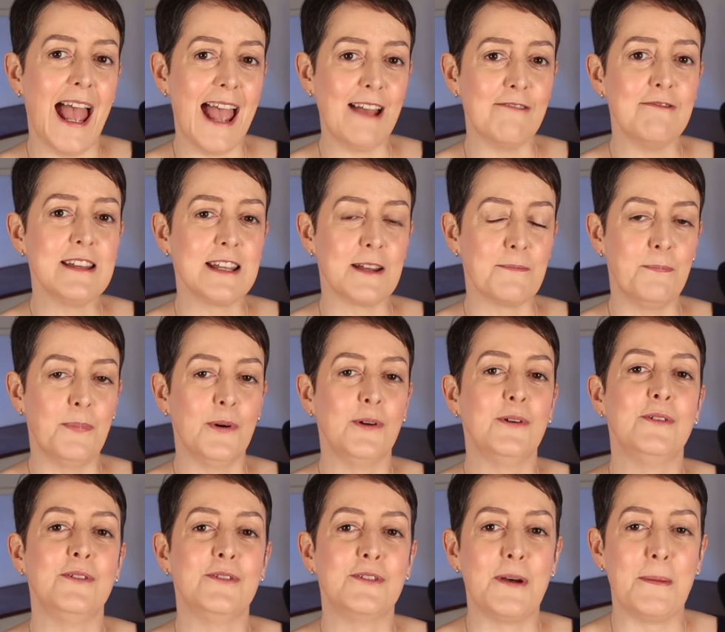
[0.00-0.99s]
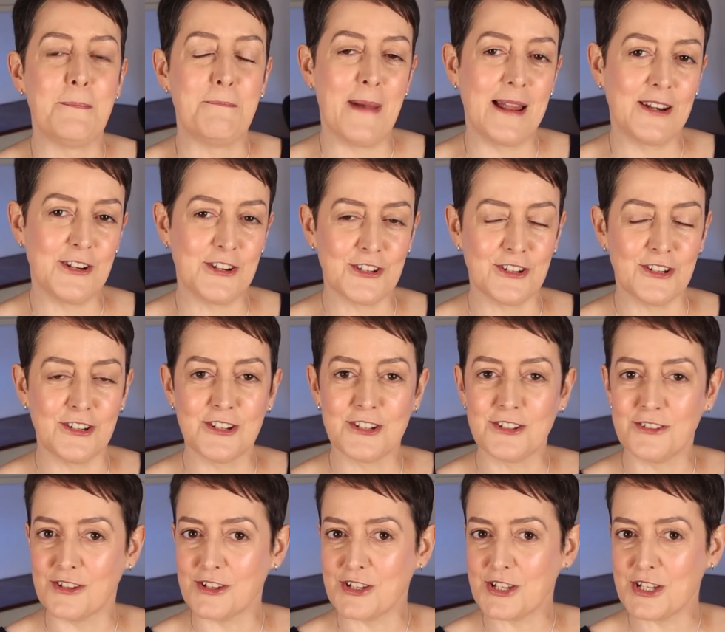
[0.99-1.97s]
Eric Berne mentioned
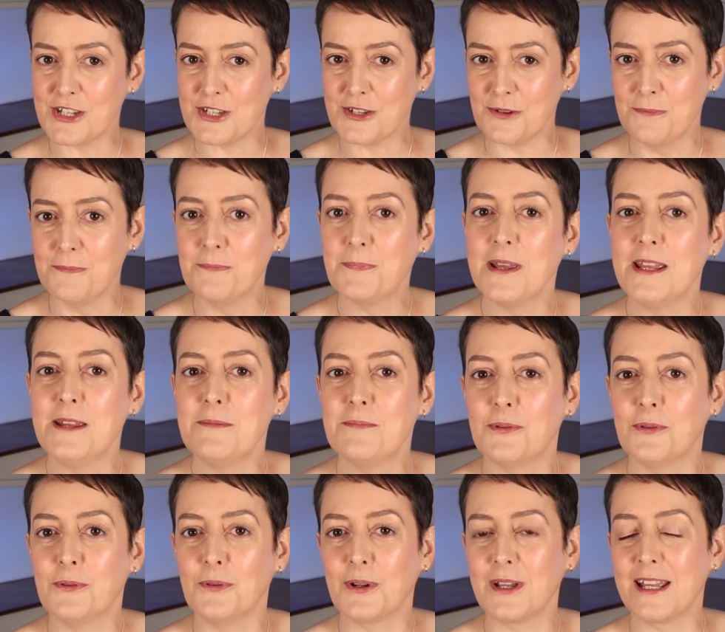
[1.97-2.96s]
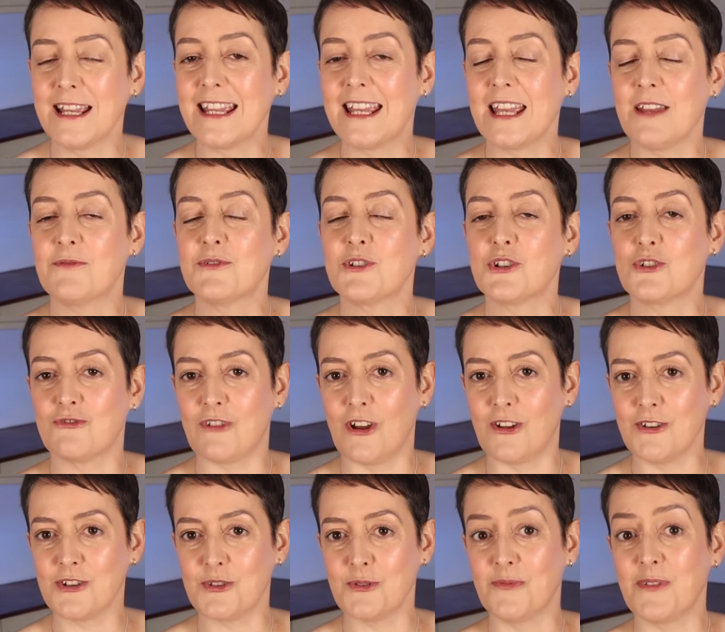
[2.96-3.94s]
that some people can give
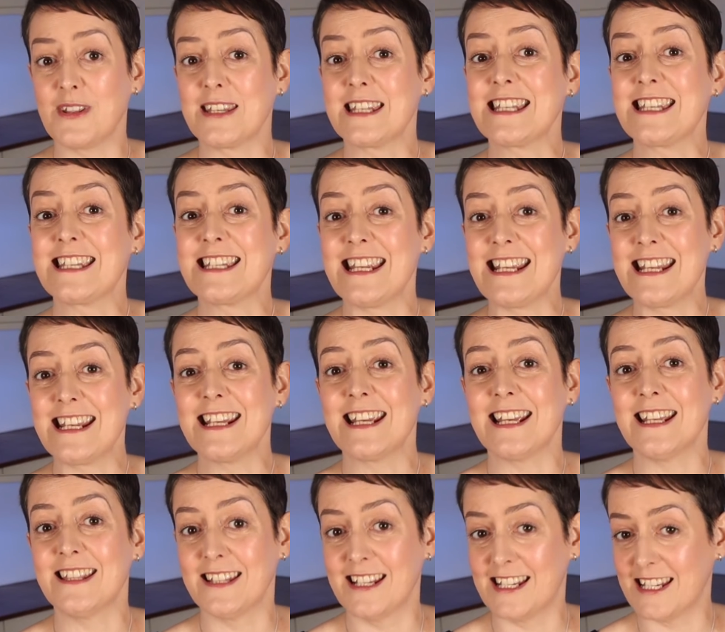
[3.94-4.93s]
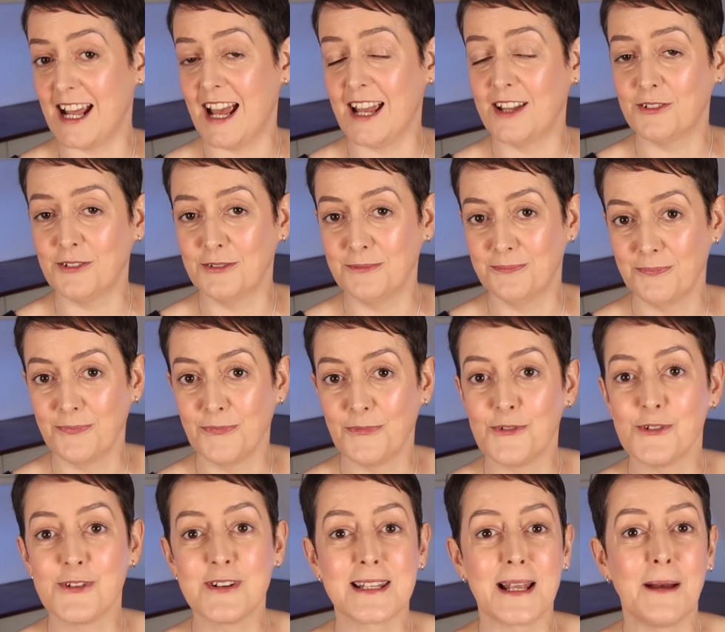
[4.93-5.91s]
strokes with a sting in the tail.
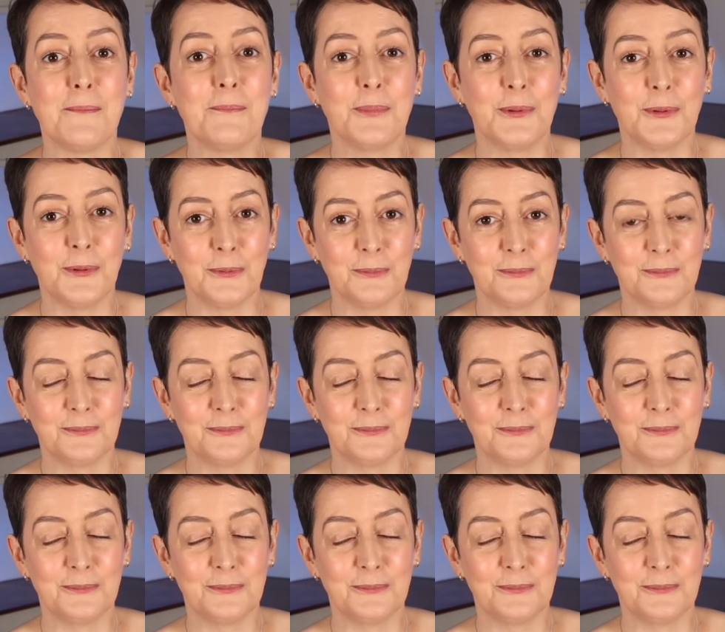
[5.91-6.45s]
For example,